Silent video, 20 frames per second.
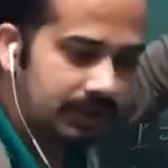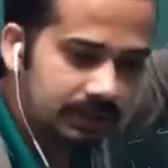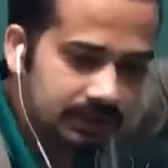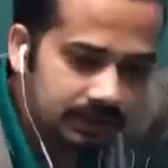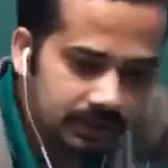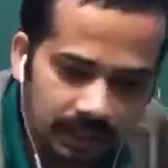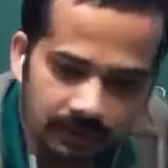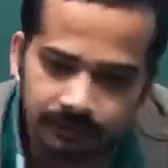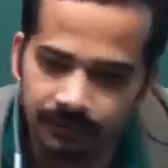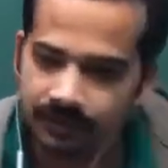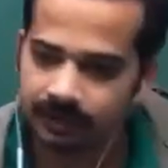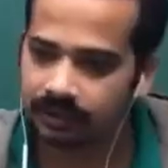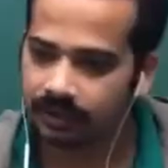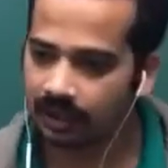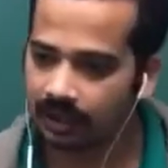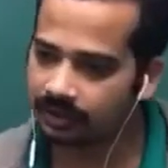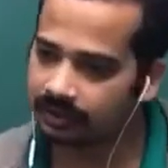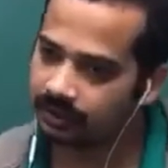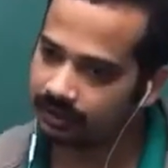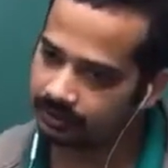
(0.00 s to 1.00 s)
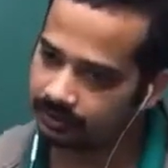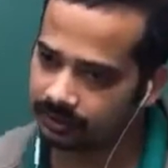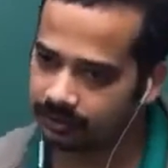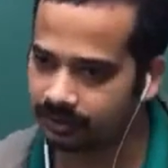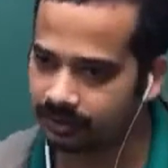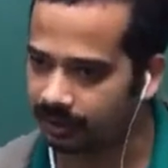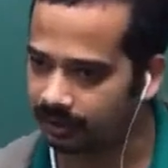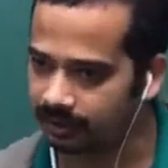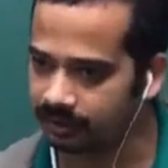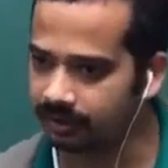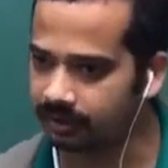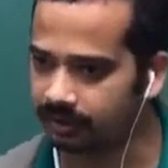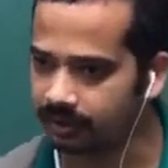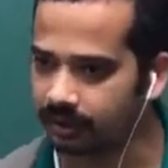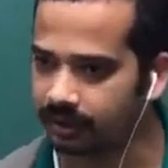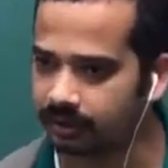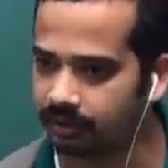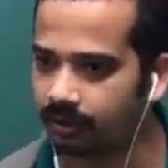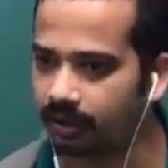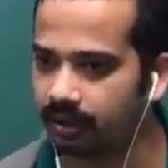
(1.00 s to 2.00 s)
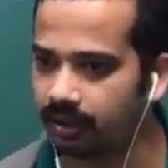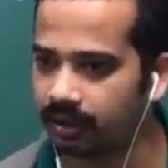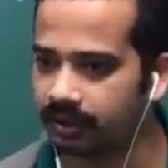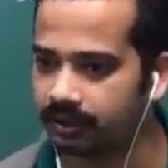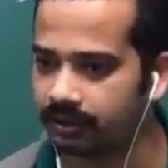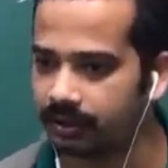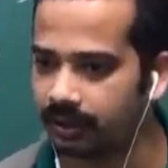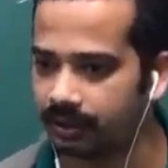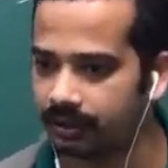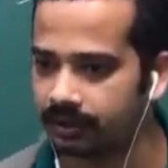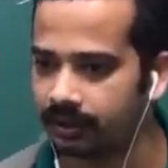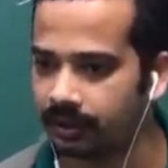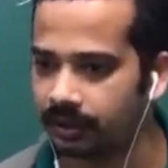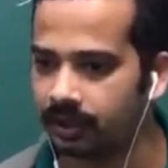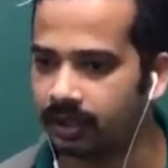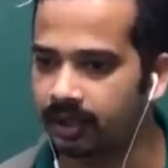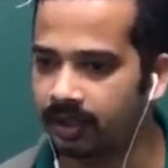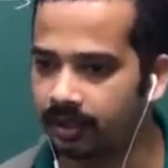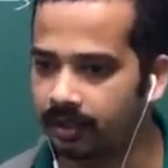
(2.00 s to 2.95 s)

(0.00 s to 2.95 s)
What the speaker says: itself as translation state, isn't it? I call like that.